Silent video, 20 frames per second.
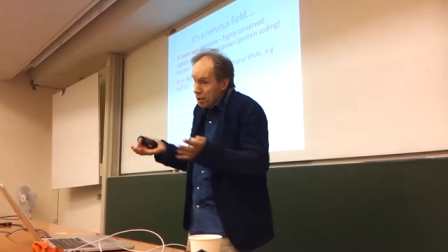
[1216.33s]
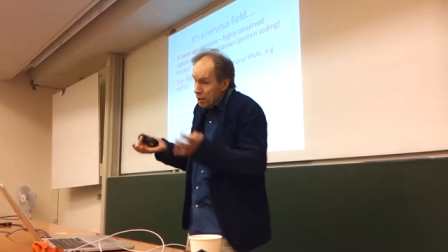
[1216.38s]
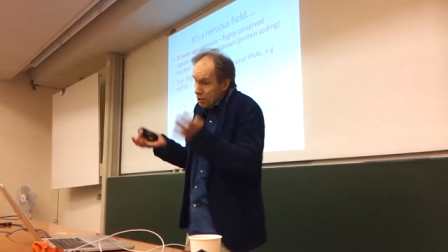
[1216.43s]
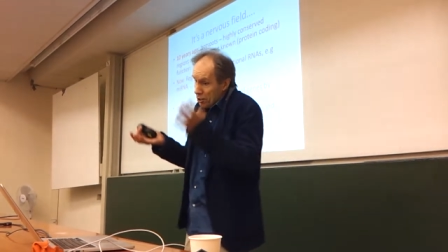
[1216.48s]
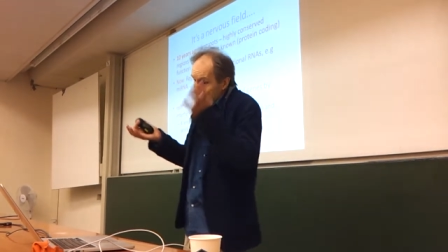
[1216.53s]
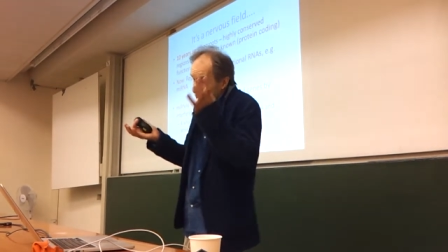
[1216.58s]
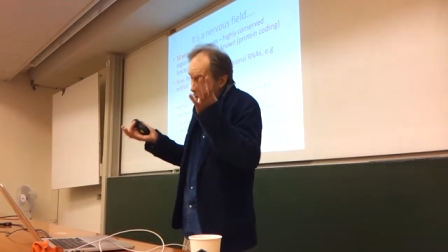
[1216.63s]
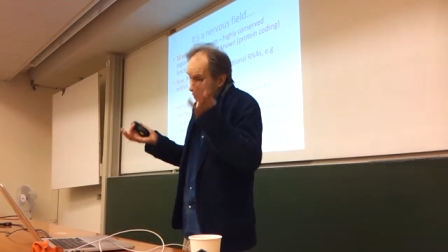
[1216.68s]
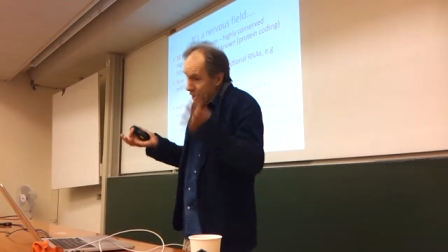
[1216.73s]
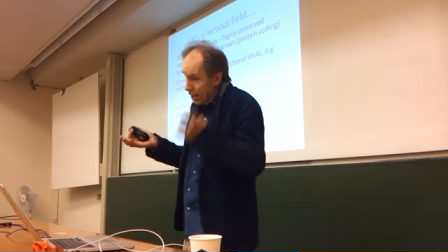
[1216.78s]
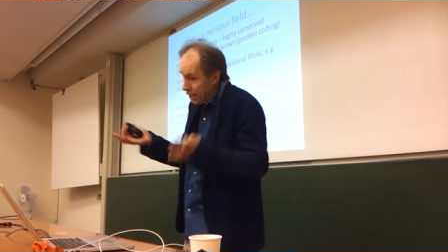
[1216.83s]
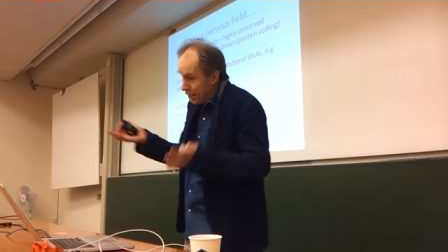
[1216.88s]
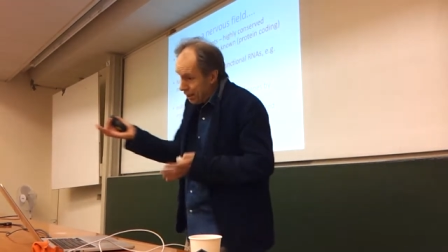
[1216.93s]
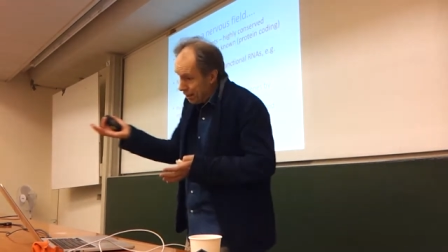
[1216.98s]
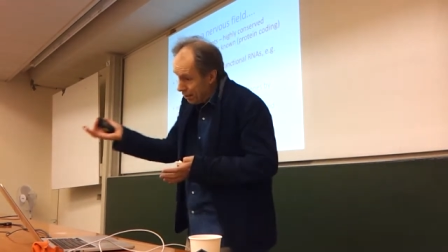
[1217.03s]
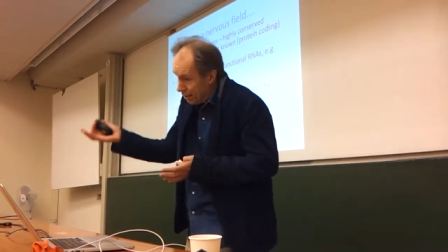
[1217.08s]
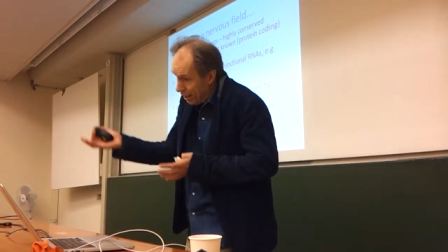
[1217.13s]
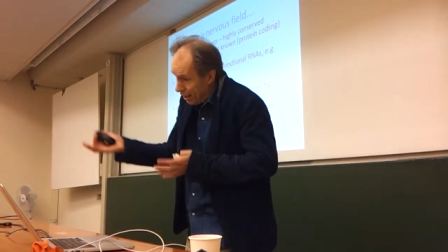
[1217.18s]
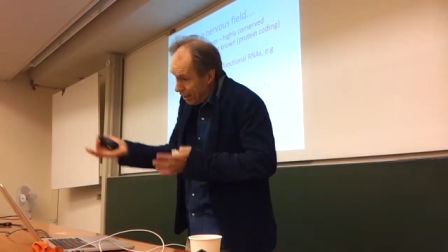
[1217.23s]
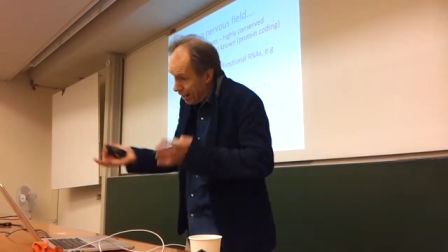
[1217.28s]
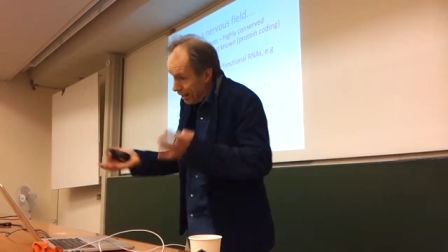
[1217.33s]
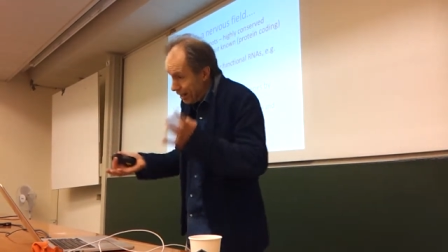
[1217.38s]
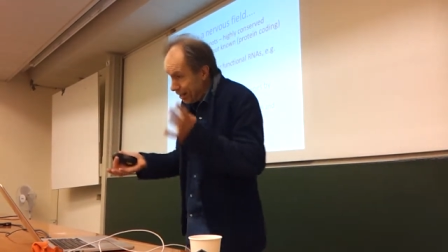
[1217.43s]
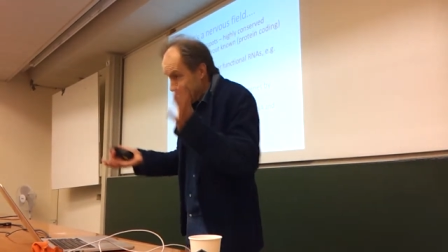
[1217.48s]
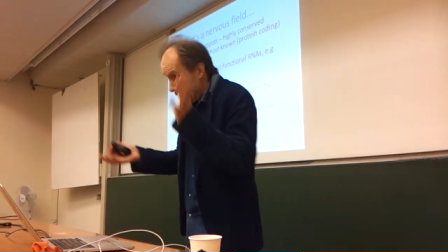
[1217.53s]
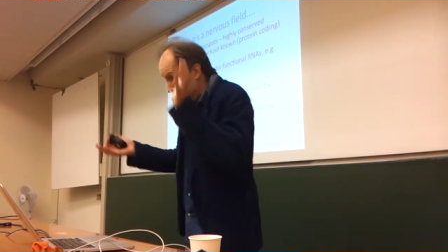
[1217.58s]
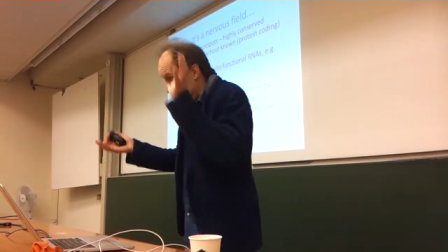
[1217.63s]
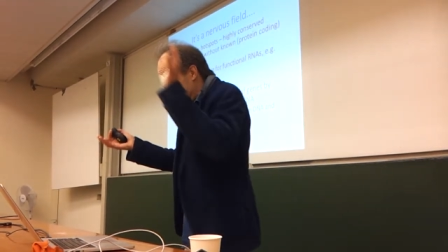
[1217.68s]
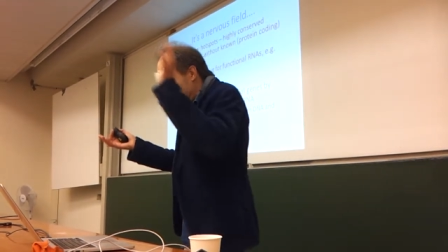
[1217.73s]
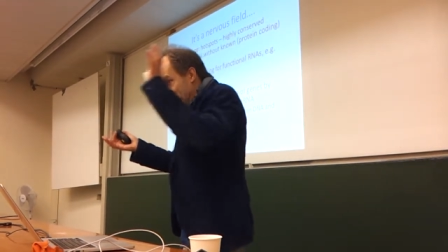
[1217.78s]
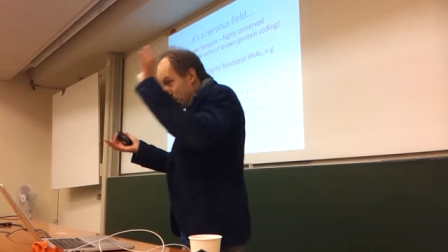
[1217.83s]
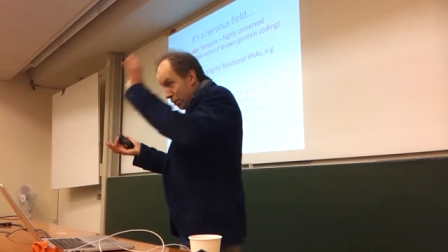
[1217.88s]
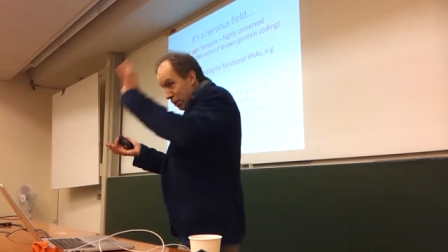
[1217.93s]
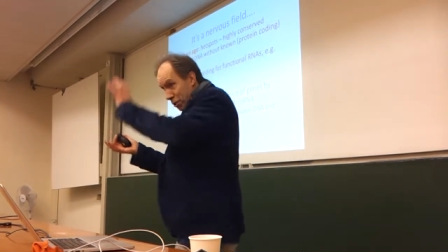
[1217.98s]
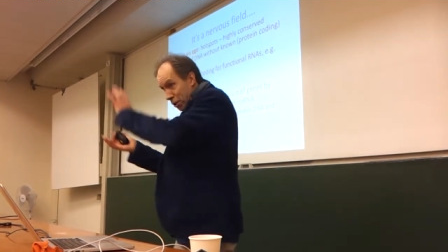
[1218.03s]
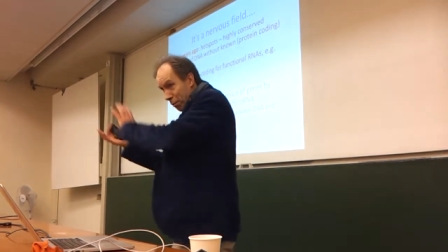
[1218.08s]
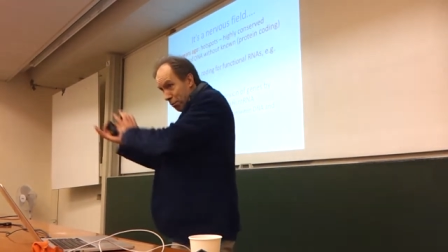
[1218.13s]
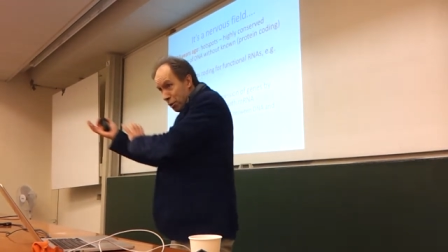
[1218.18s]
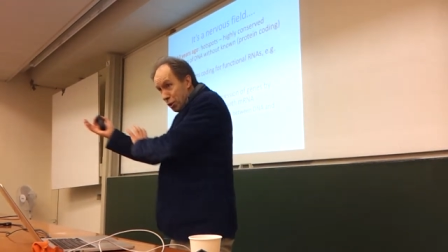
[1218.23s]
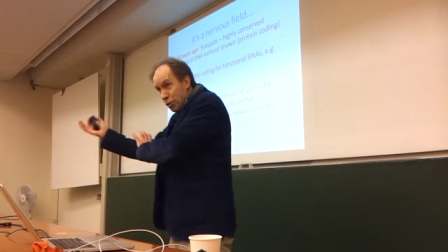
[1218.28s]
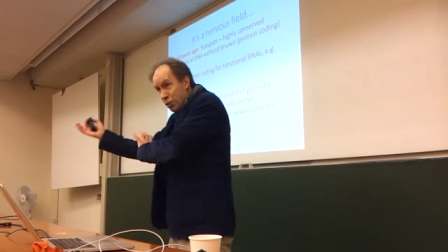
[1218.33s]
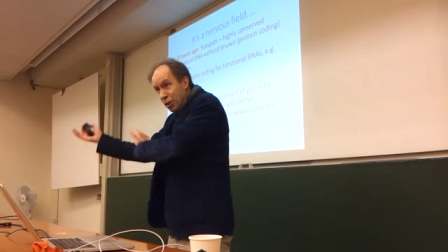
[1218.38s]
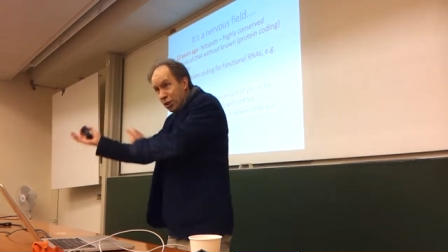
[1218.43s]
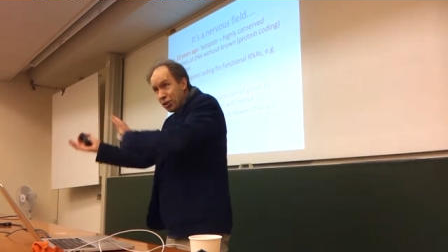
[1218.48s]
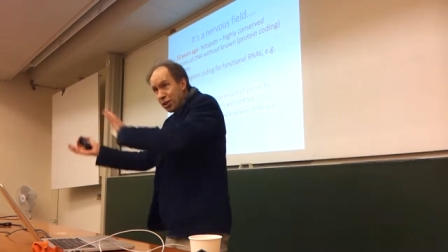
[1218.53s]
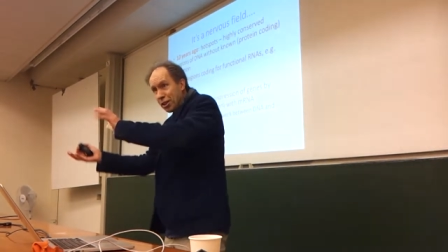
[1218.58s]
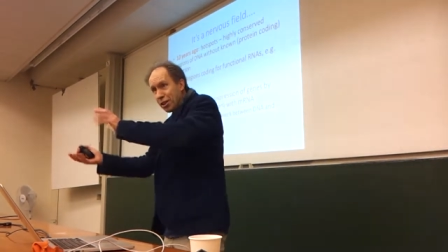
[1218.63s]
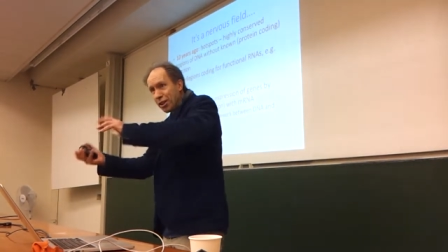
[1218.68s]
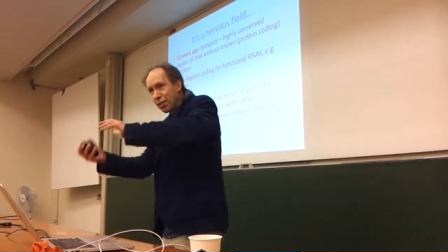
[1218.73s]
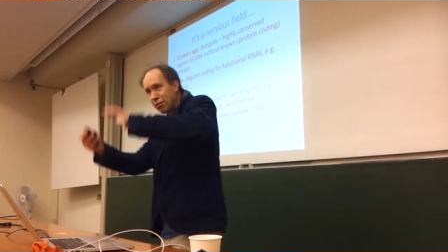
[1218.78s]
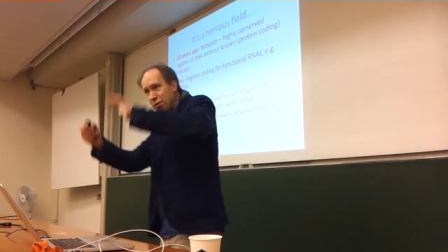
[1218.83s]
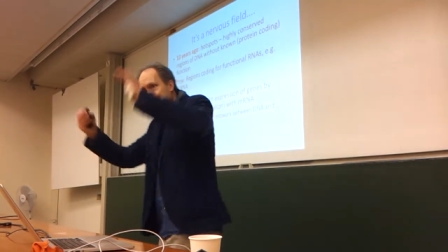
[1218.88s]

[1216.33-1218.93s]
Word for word: It's something hidden there. It has to do with some structure. If